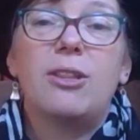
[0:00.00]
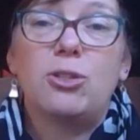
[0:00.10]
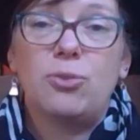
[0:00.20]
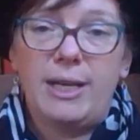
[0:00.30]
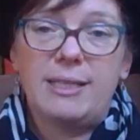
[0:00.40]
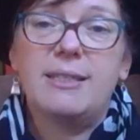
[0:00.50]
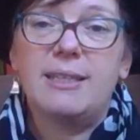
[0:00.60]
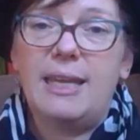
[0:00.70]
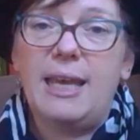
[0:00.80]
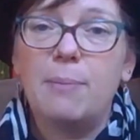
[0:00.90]
of the
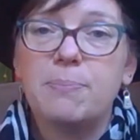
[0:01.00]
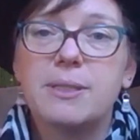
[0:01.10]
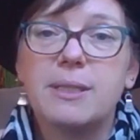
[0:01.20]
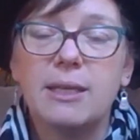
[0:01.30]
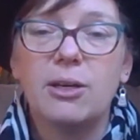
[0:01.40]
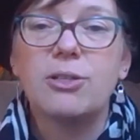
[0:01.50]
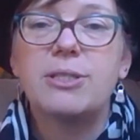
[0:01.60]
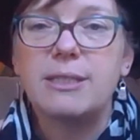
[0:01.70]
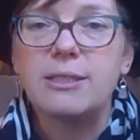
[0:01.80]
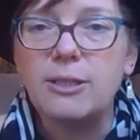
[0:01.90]
transit gaps in our
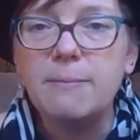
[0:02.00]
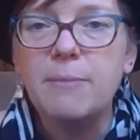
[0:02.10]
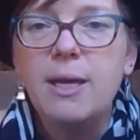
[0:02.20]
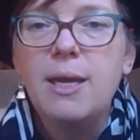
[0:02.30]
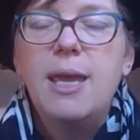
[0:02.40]
system.